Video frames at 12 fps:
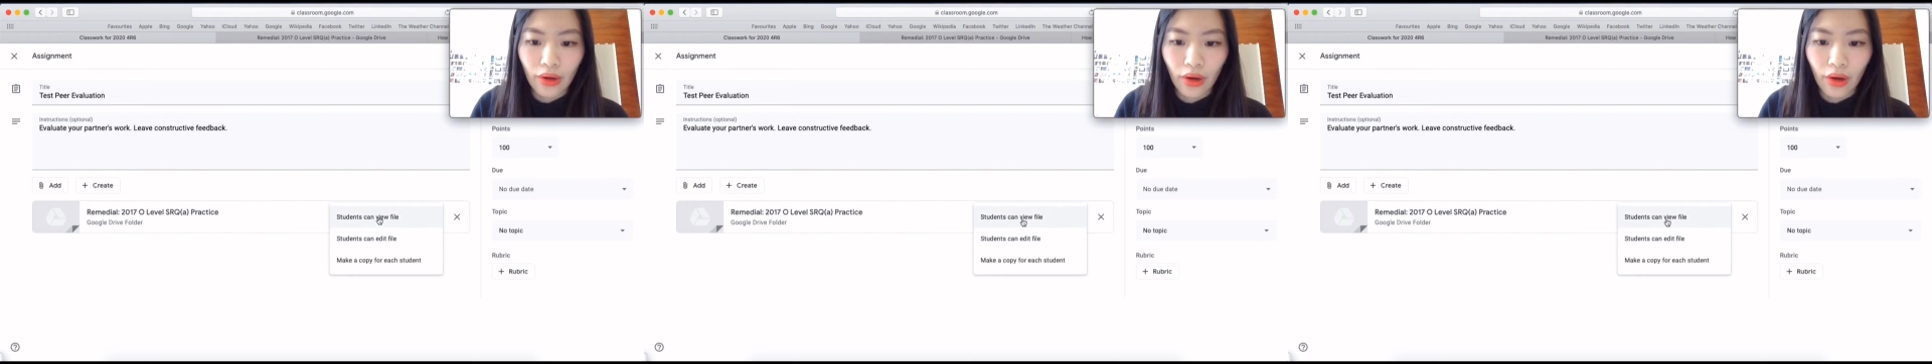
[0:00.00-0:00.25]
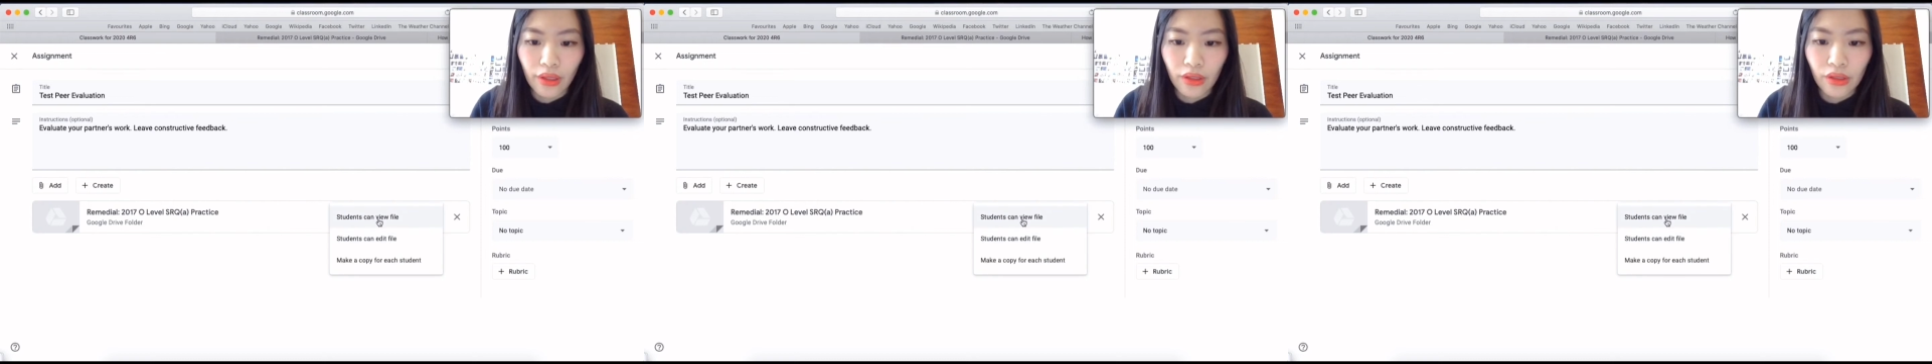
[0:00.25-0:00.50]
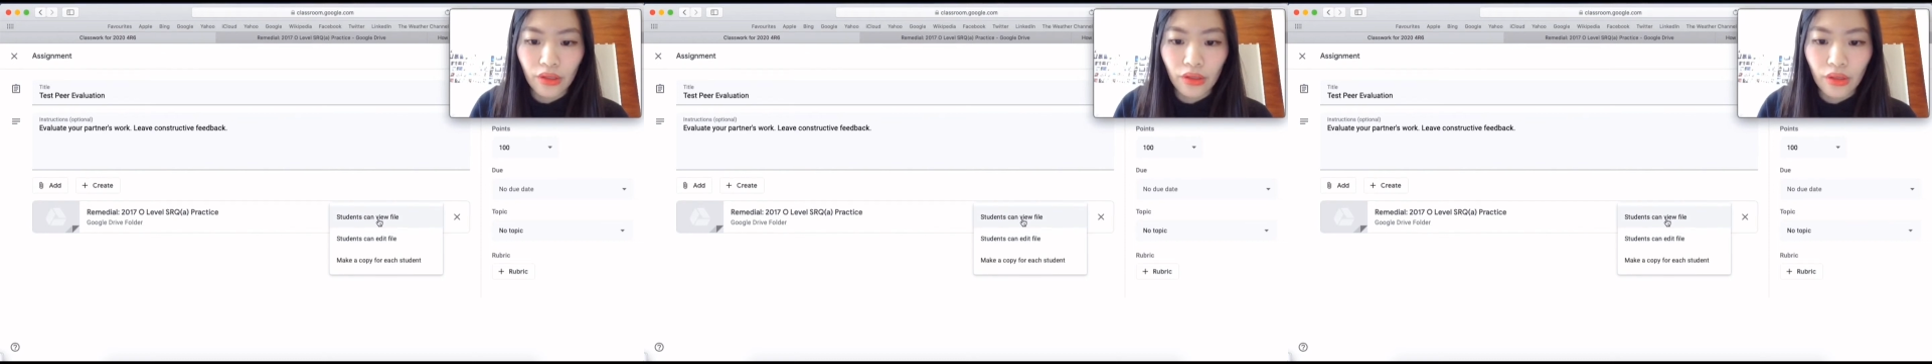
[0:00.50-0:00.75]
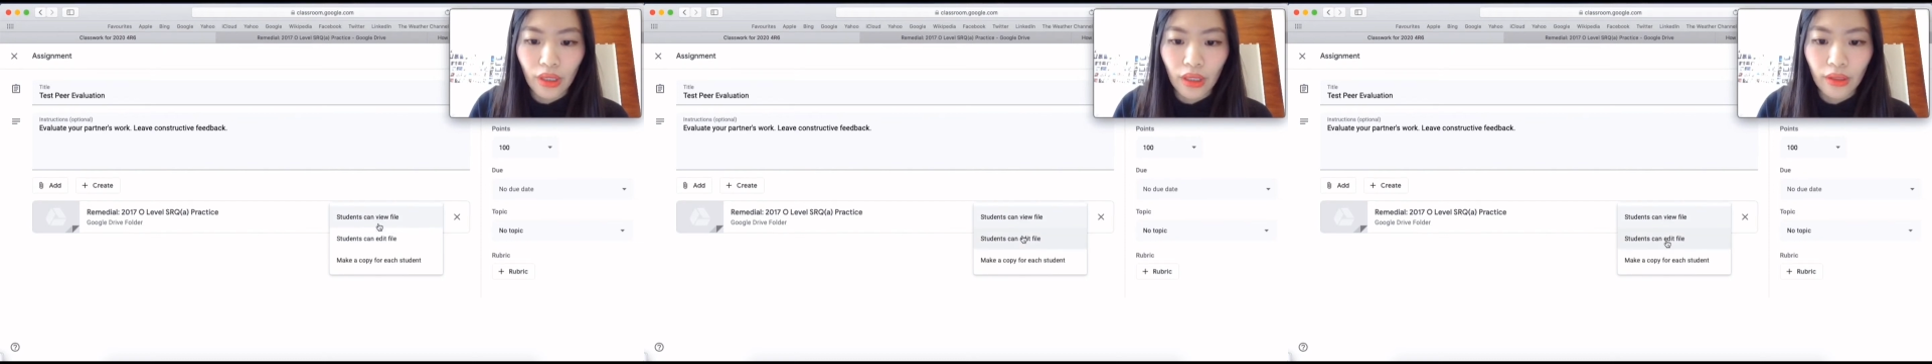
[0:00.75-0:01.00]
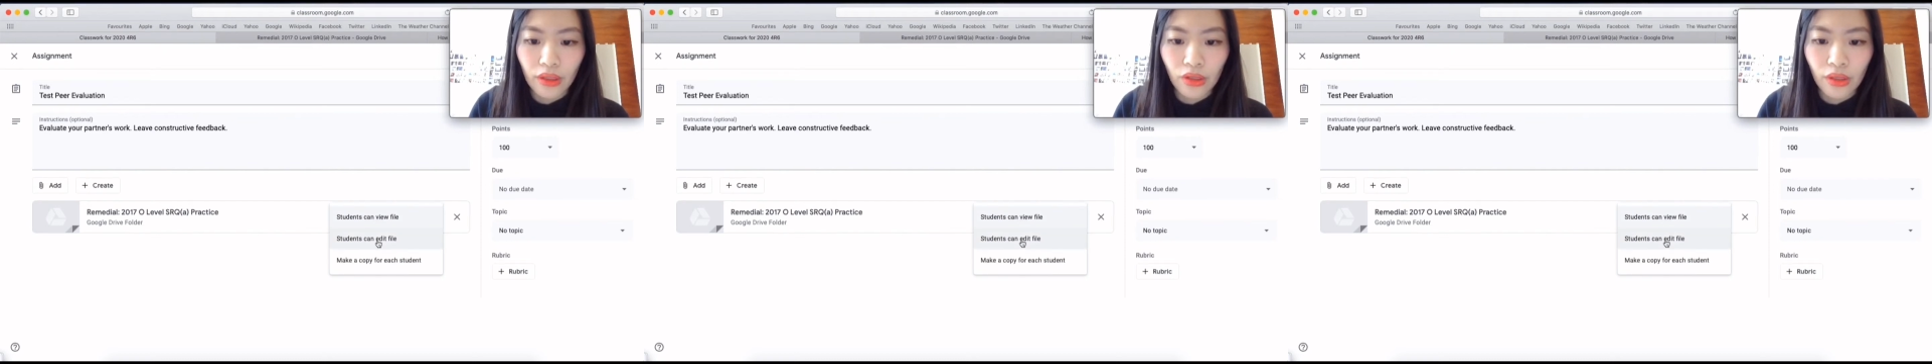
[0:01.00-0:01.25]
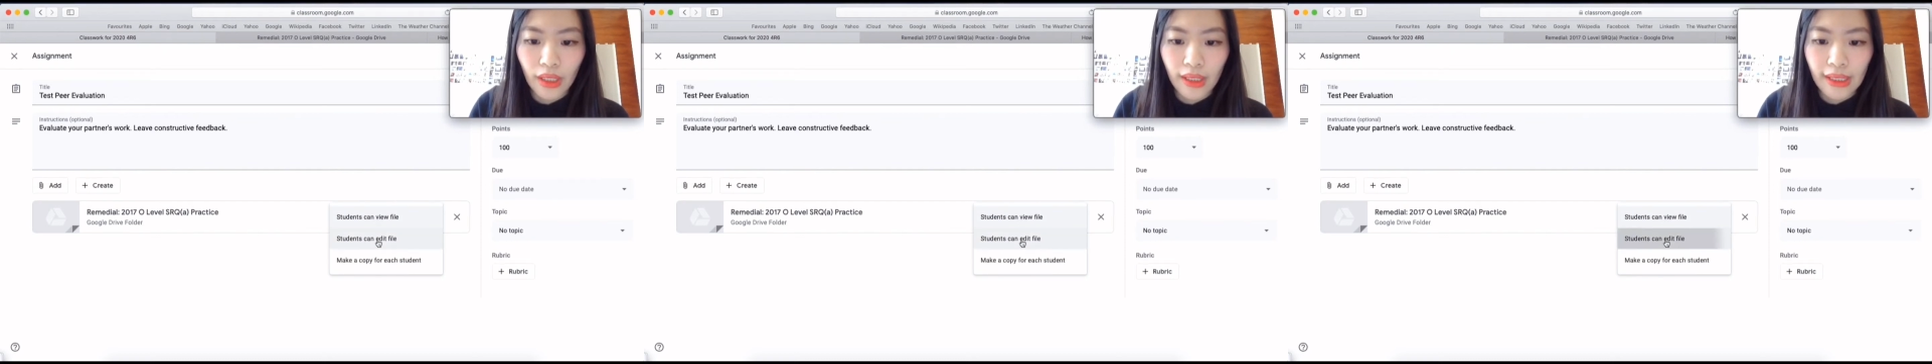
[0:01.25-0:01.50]
on
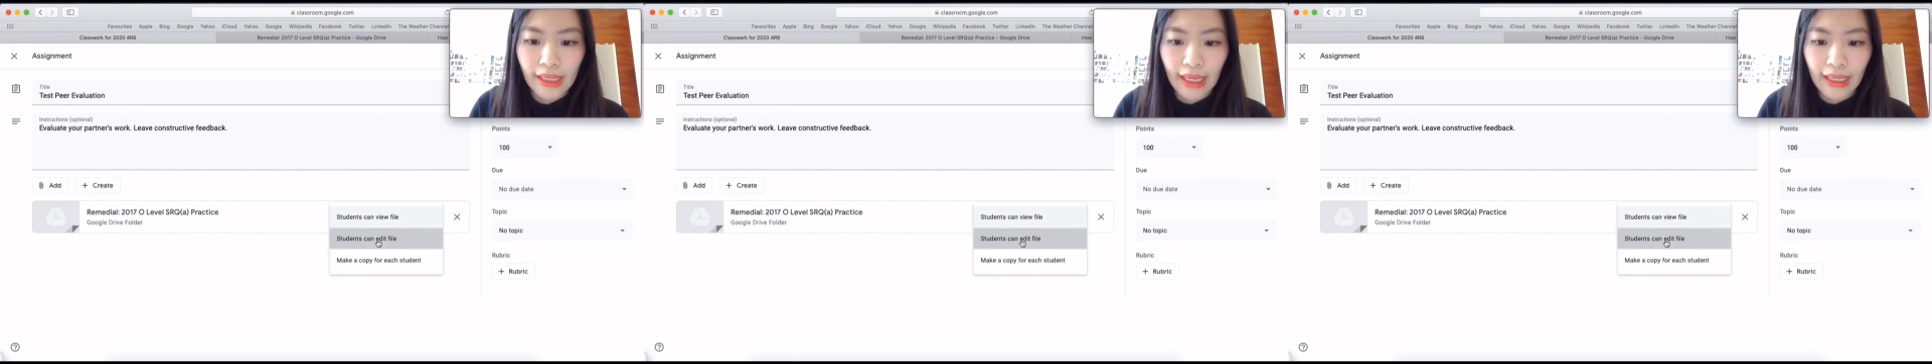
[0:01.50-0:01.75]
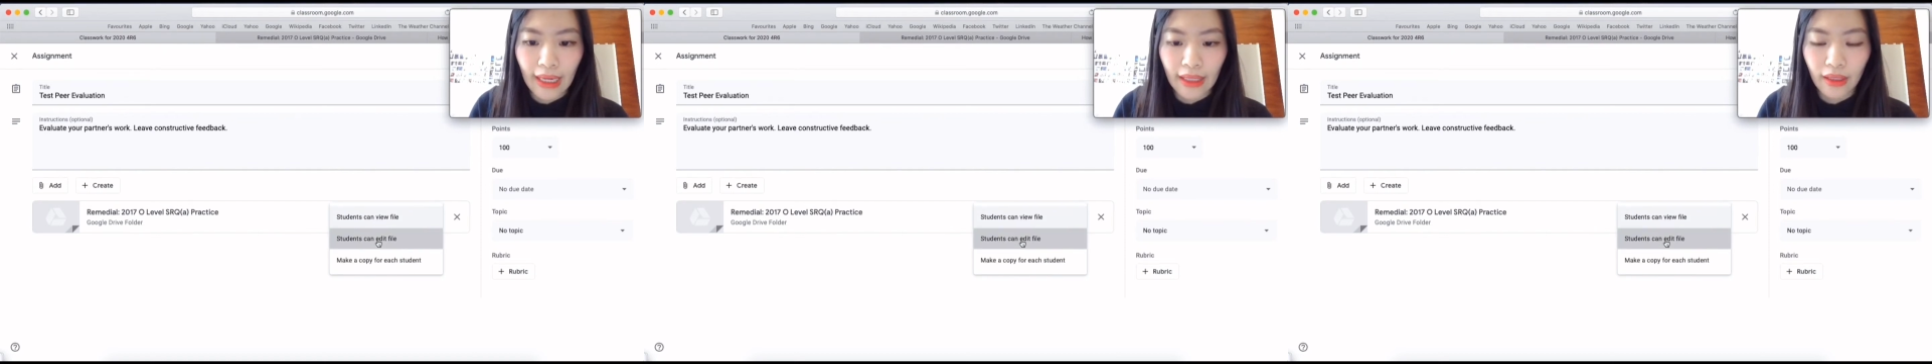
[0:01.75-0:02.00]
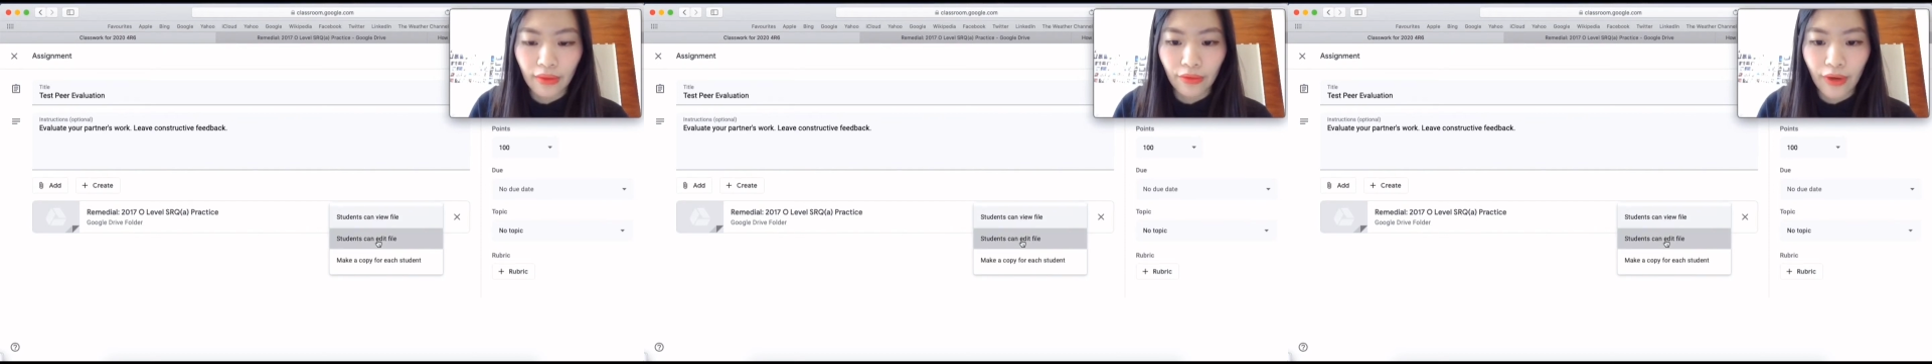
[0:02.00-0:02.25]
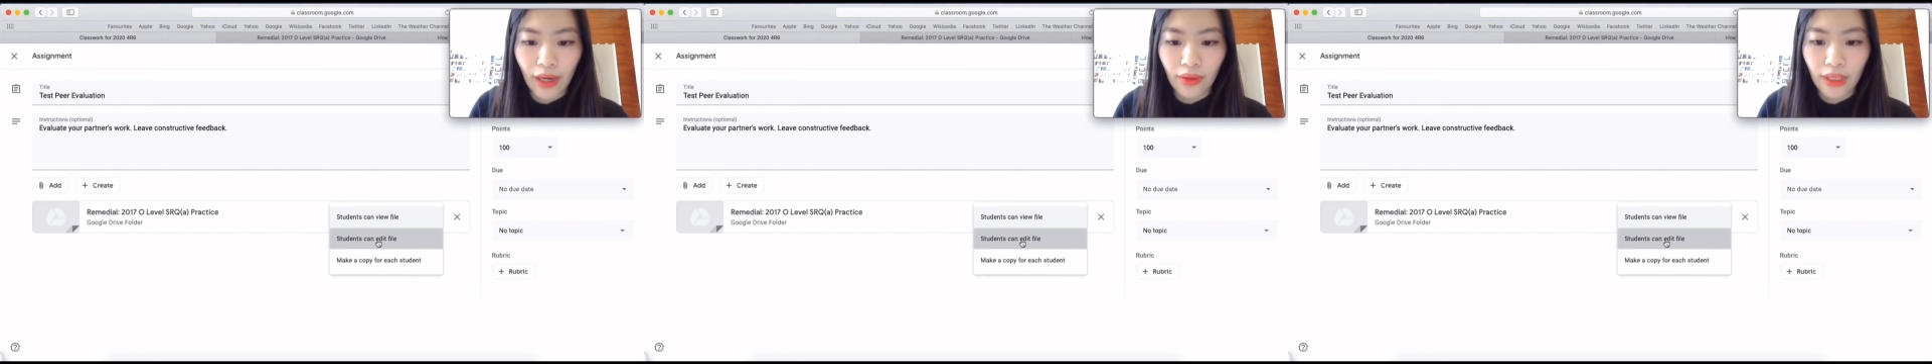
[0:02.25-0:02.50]
students can edit file.